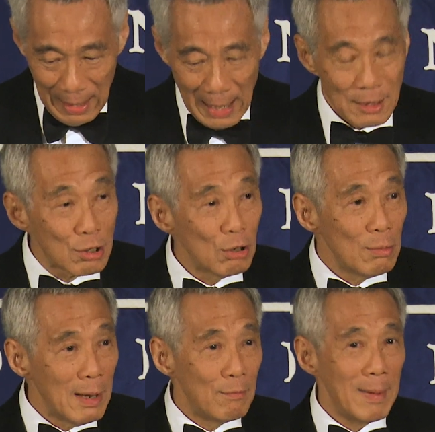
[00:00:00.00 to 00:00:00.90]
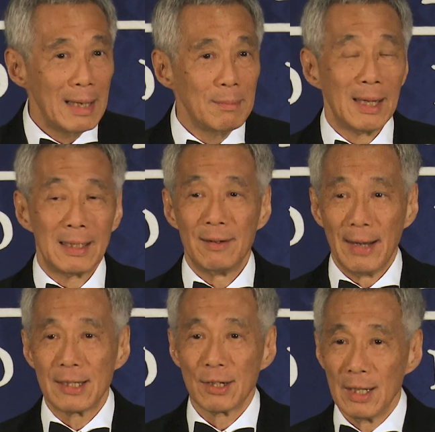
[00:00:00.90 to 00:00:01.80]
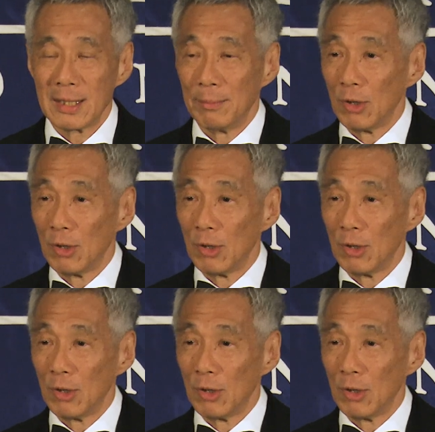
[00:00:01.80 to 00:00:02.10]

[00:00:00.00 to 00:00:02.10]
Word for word: And so we've made multiracialism